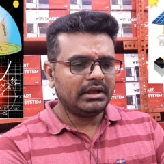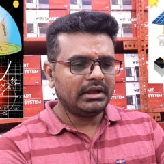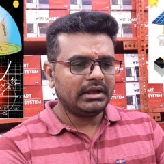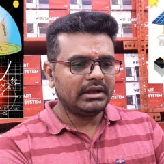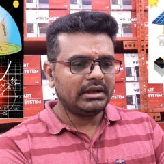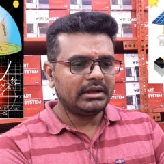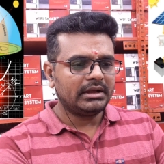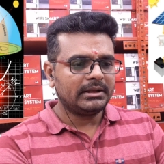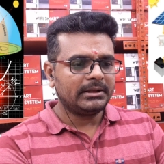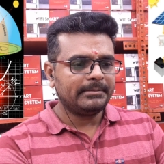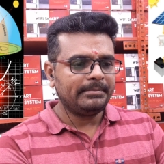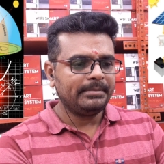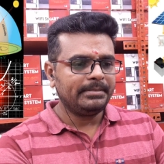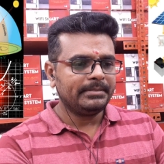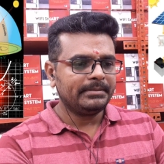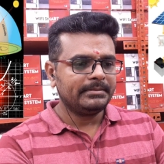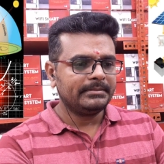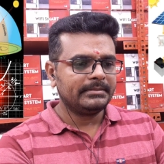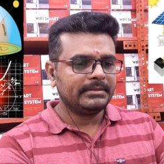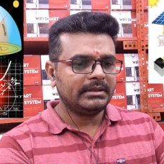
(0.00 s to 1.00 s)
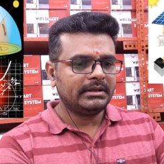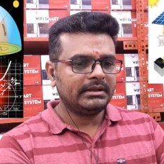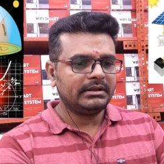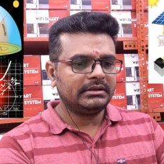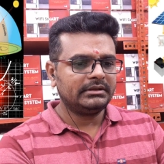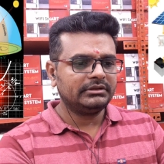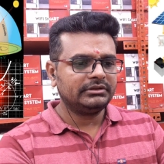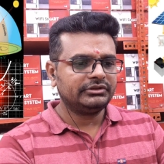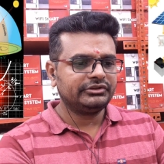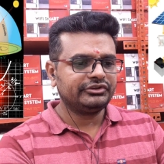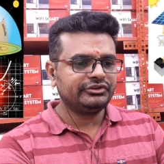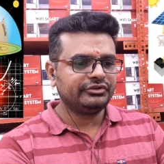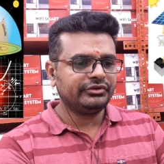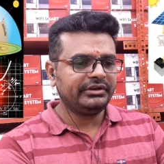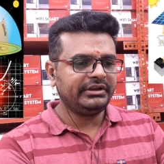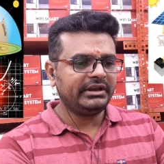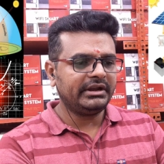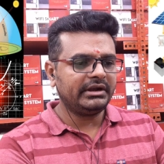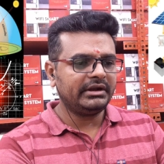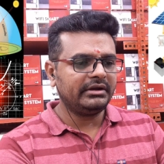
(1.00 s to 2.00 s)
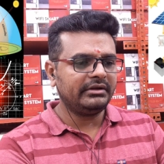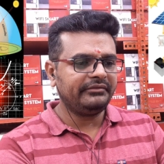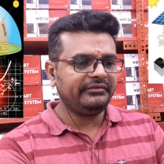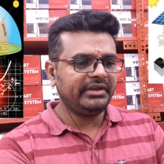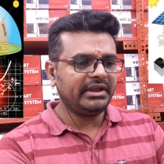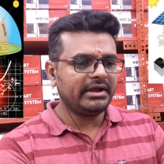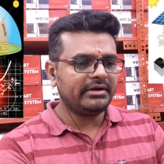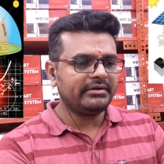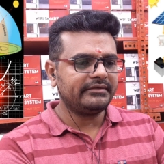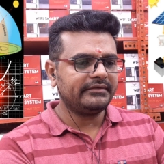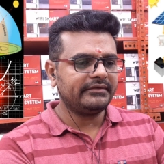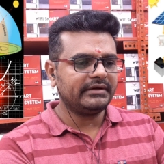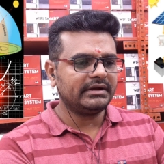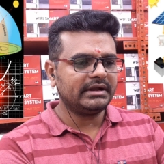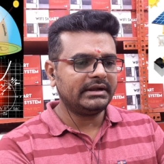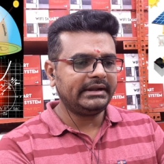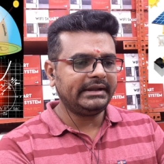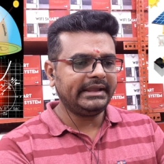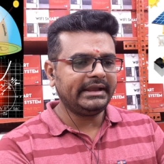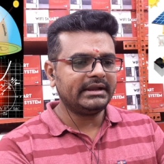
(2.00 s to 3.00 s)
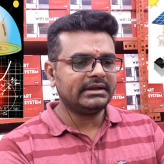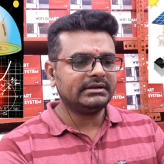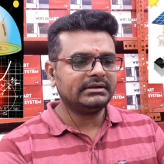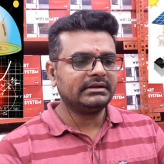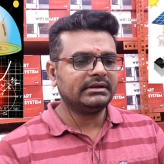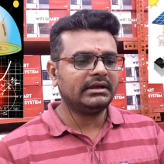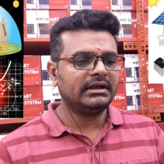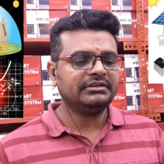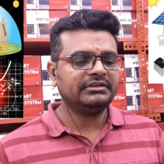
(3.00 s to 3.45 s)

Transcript: So here we have taken,